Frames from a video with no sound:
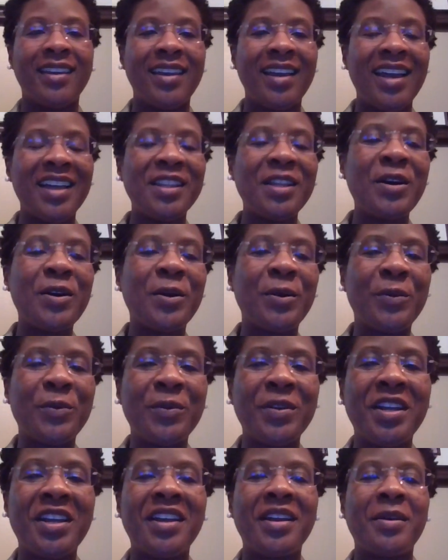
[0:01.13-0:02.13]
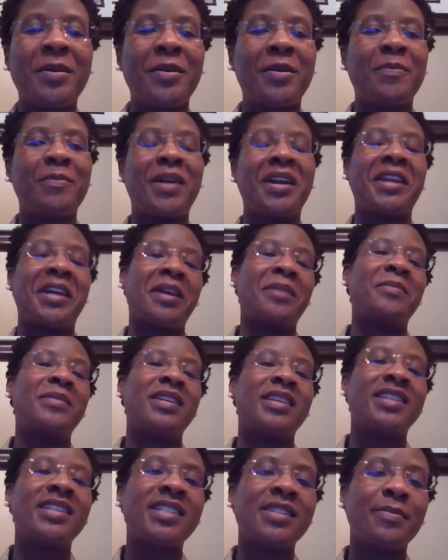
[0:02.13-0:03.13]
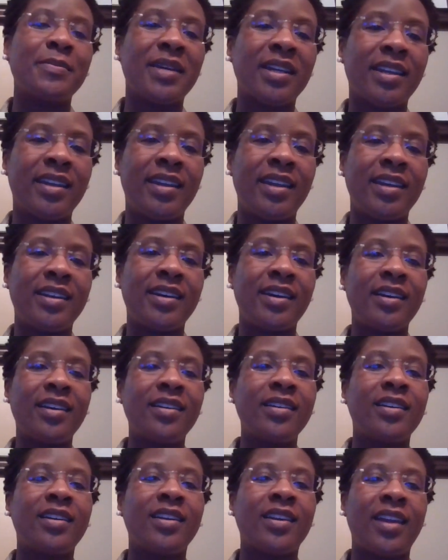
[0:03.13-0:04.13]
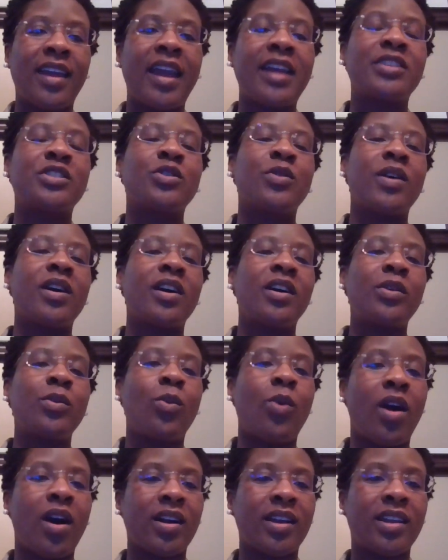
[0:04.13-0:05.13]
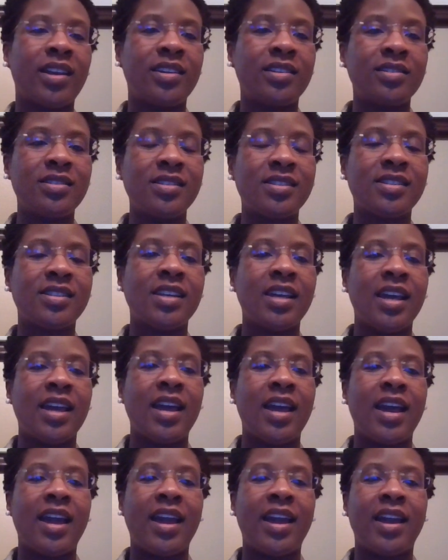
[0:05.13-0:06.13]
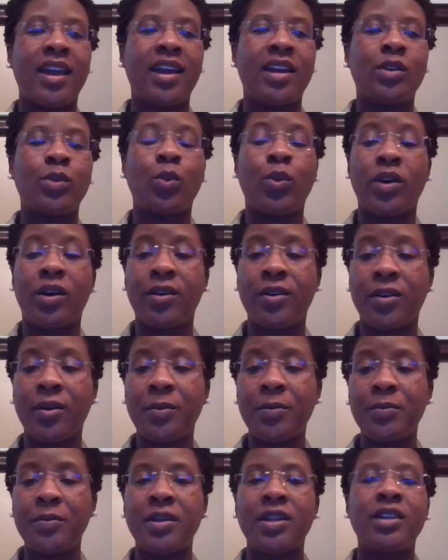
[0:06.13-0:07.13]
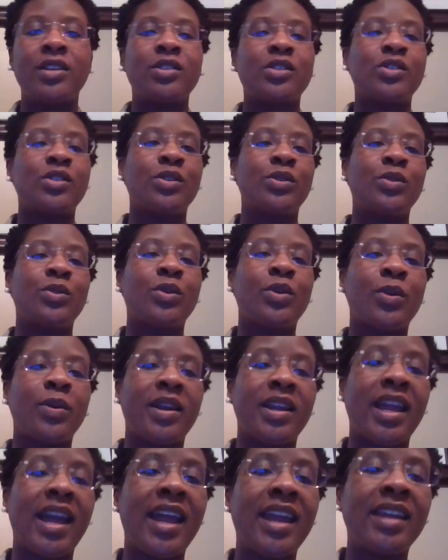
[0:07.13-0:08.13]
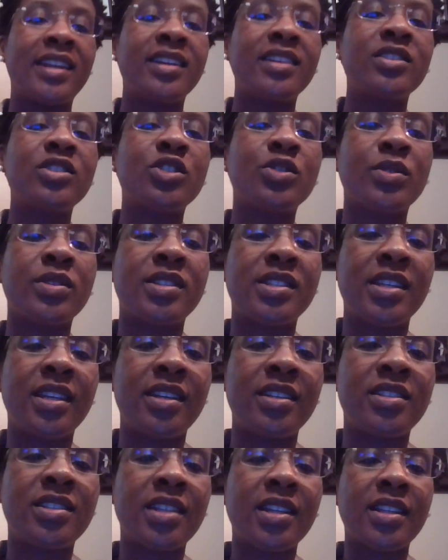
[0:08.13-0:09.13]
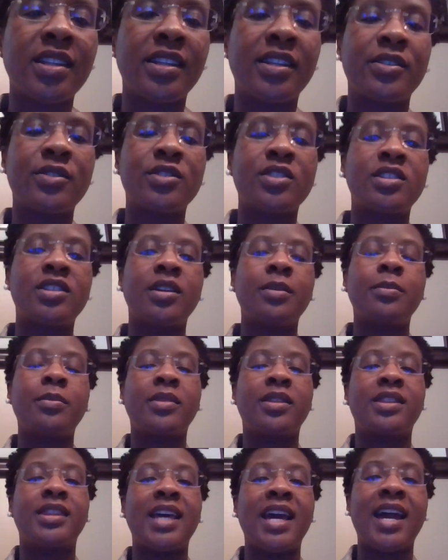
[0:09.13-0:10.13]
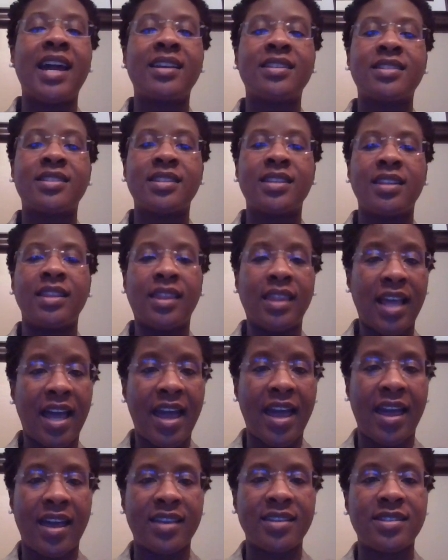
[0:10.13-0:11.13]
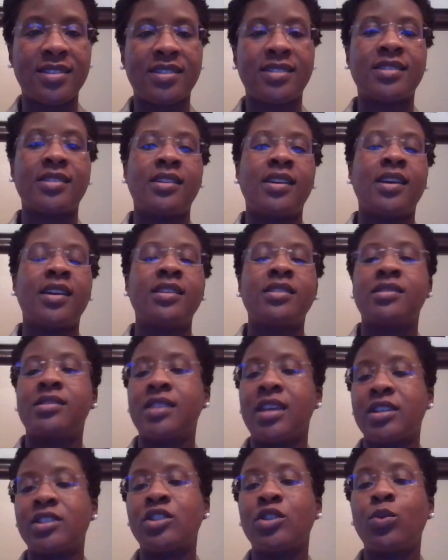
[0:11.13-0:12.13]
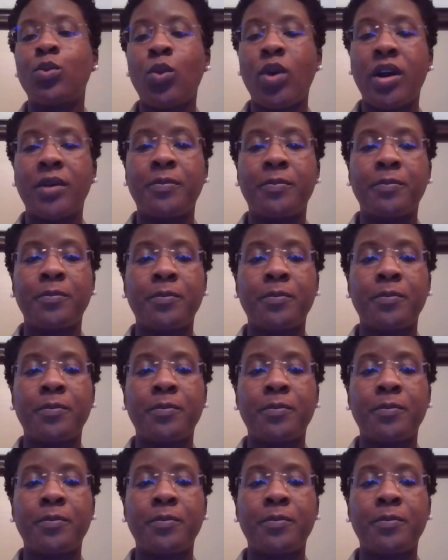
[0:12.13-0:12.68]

Hello, my name is Makita Catron Watkins, and welcome to Creating Strategic Leadership That Lasts, Section 1.